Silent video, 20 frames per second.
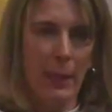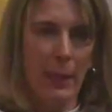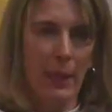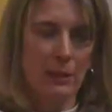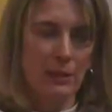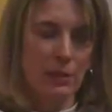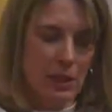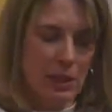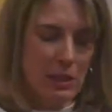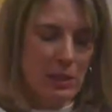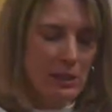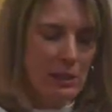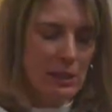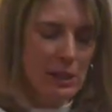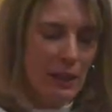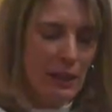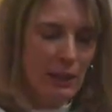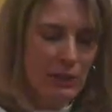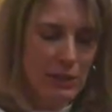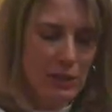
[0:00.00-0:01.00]
Jesus
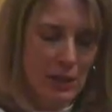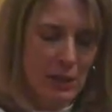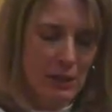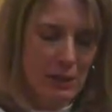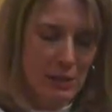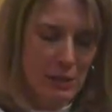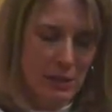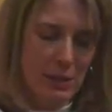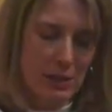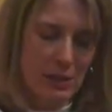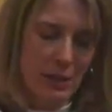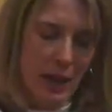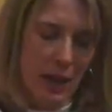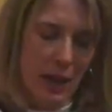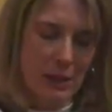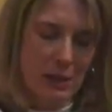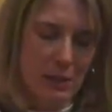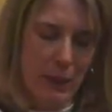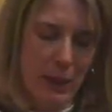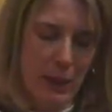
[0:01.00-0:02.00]
gives us these
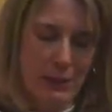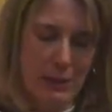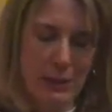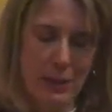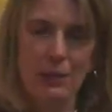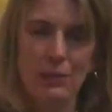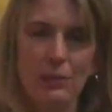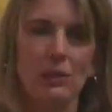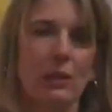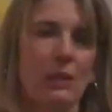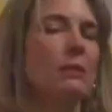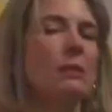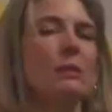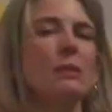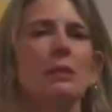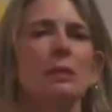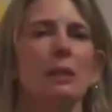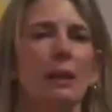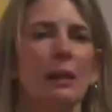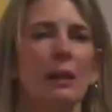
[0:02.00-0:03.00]

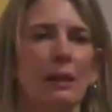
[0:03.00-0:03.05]
expectations,